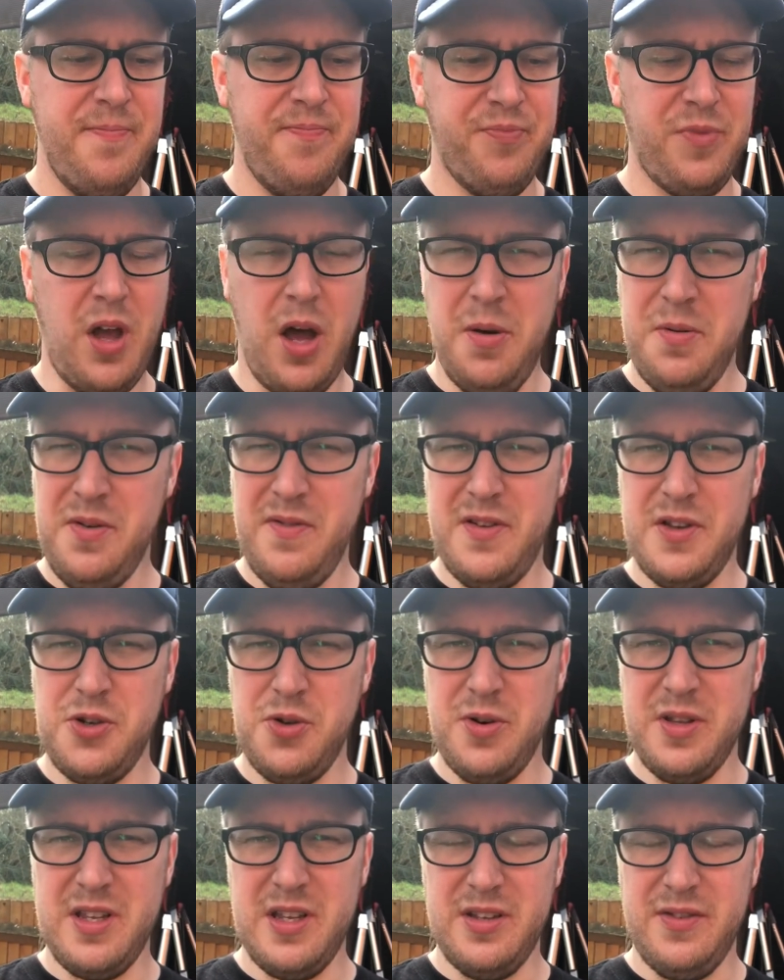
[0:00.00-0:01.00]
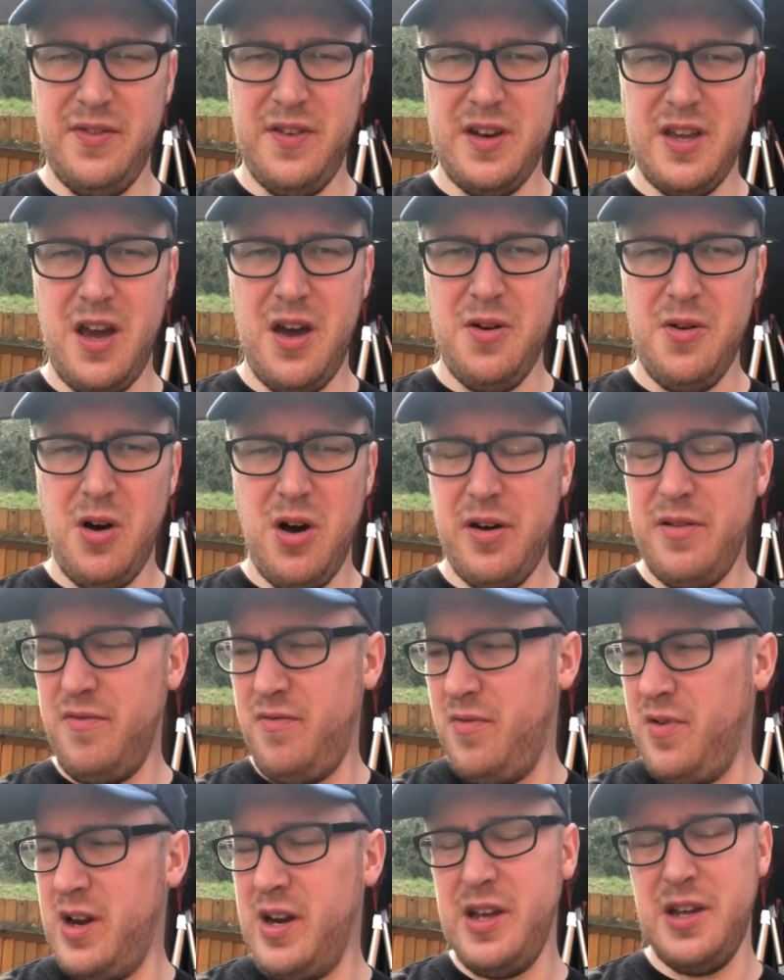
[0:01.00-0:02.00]
I hope you've enjoyed this video. I've
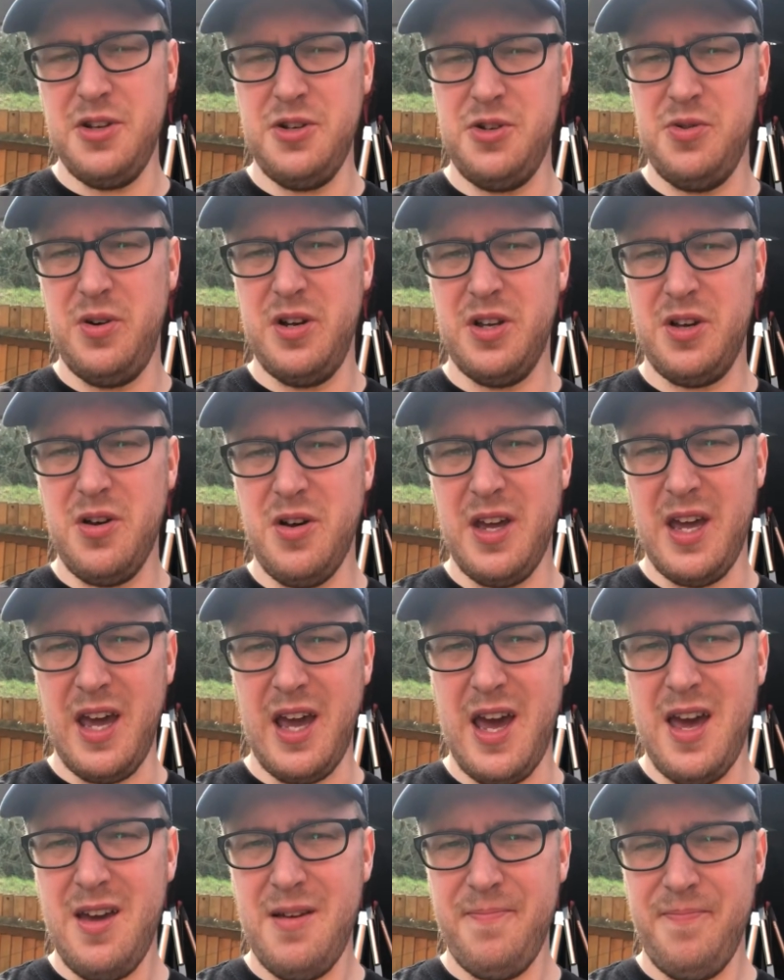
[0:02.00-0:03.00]
really enjoyed cooking it.